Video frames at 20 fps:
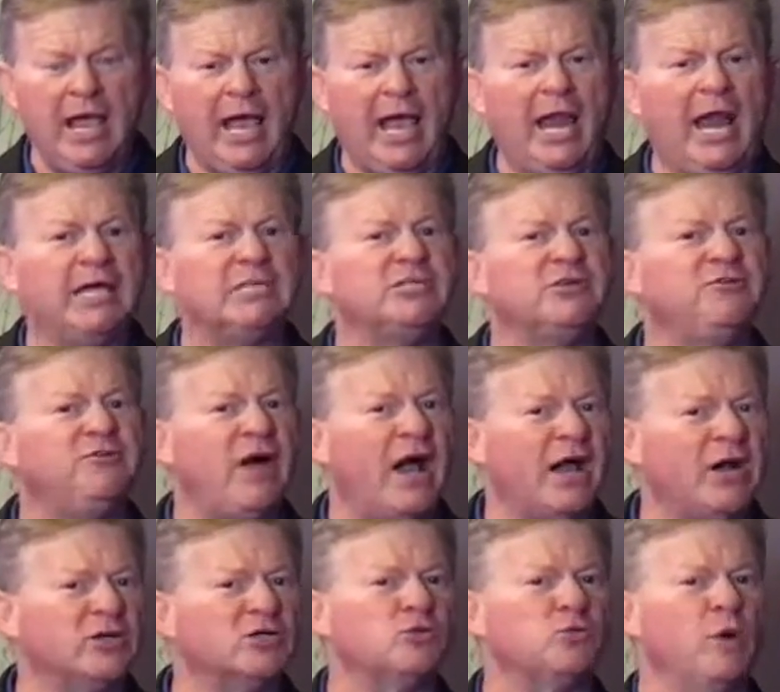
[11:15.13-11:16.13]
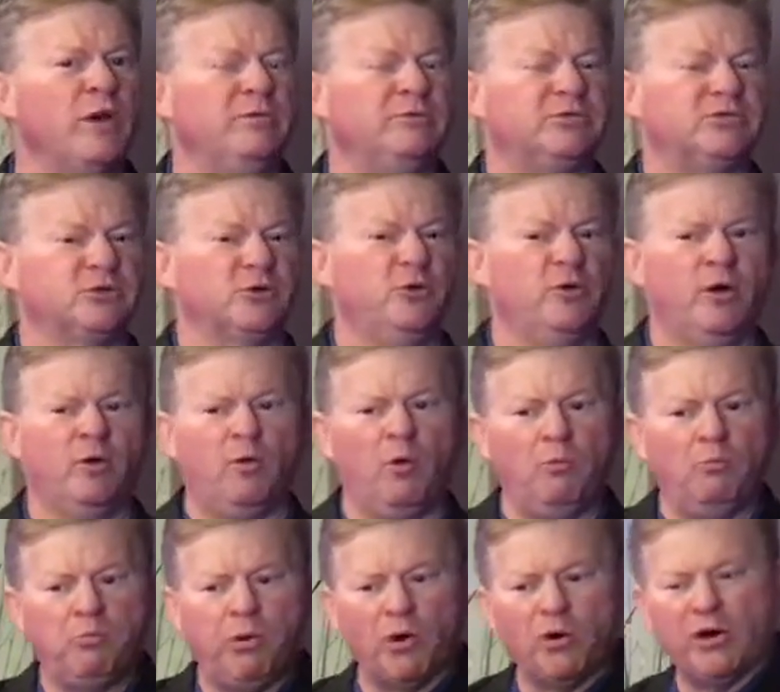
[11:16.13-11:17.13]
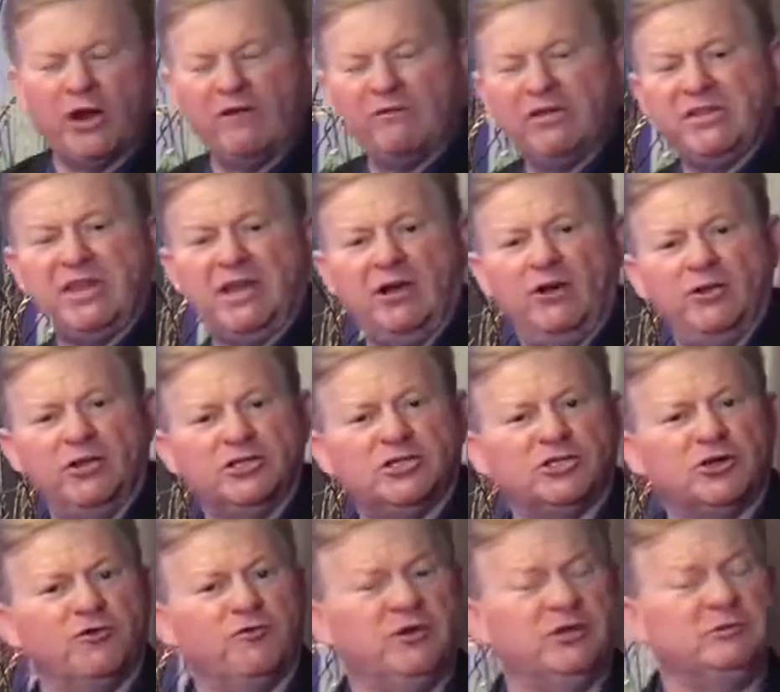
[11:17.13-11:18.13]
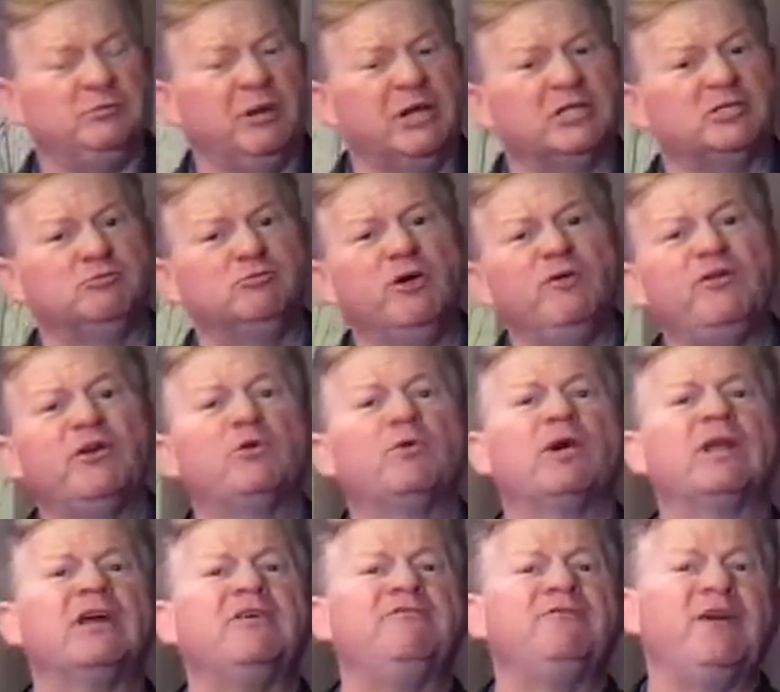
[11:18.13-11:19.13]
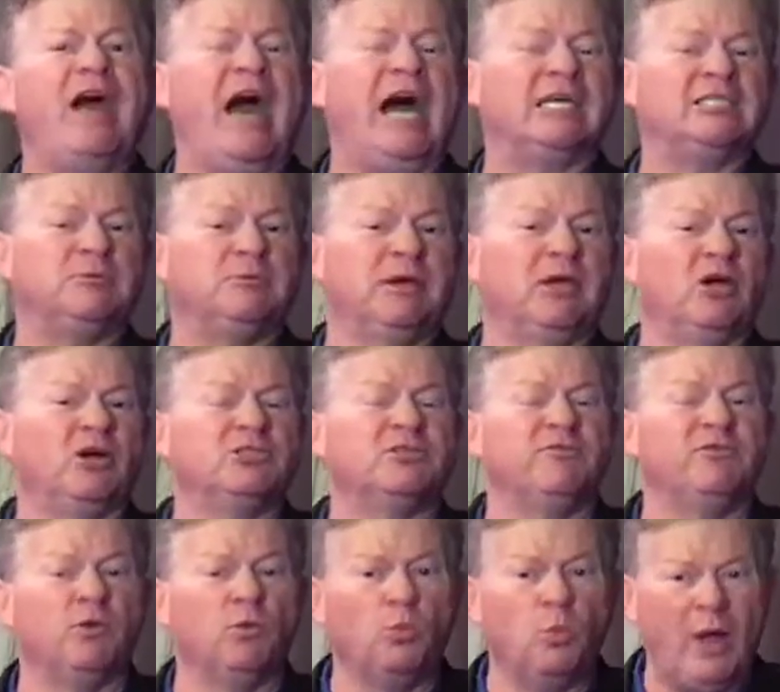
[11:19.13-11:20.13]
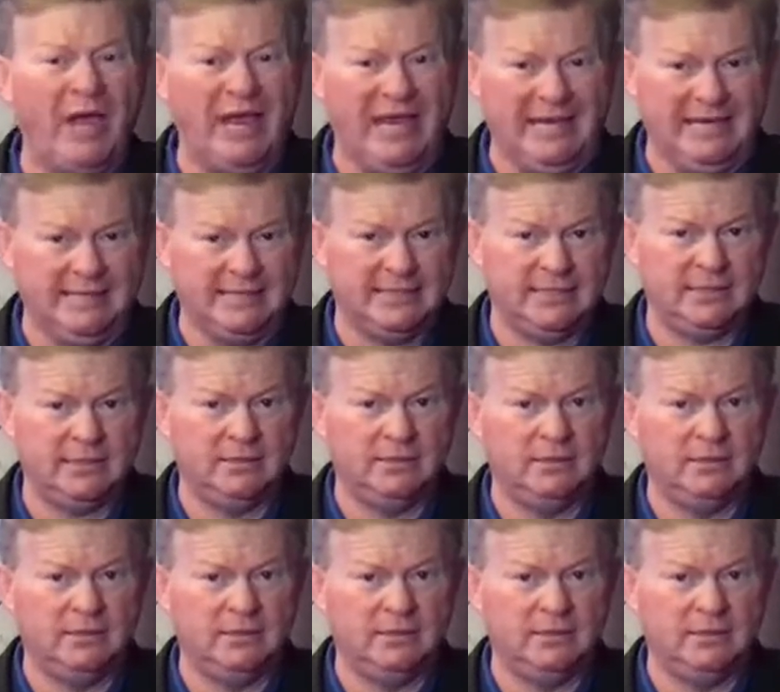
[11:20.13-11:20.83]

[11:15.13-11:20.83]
And as the fire sweeps through, it will burn everything on the surface, but it's moving really fast because of the wind.